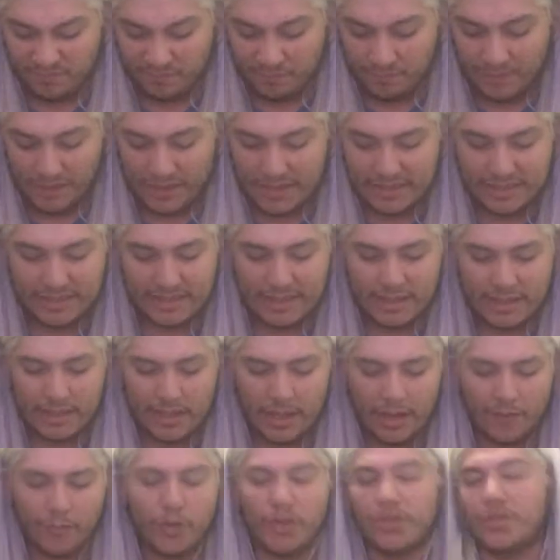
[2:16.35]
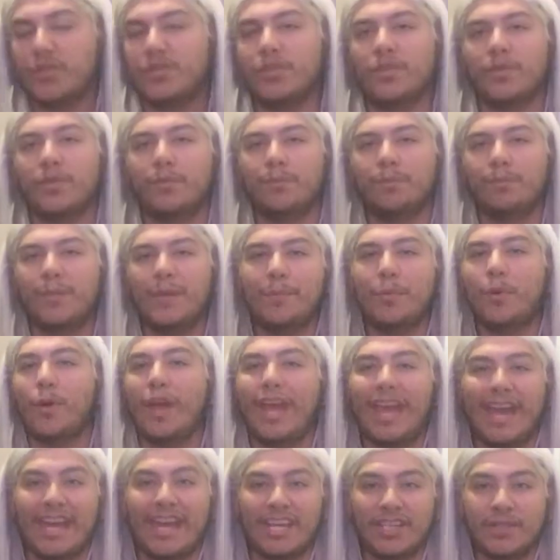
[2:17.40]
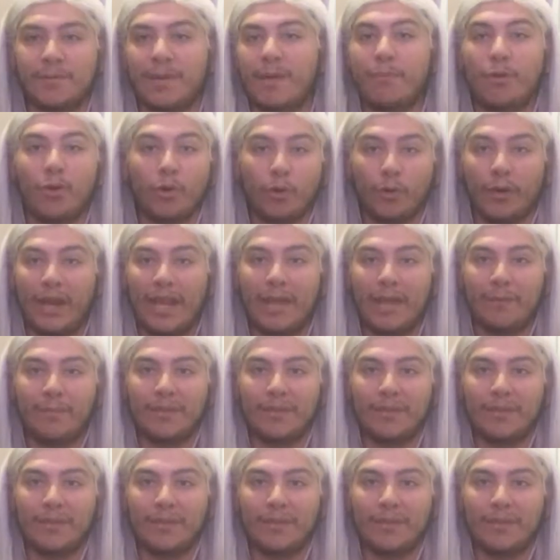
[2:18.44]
because of course people age, people gray,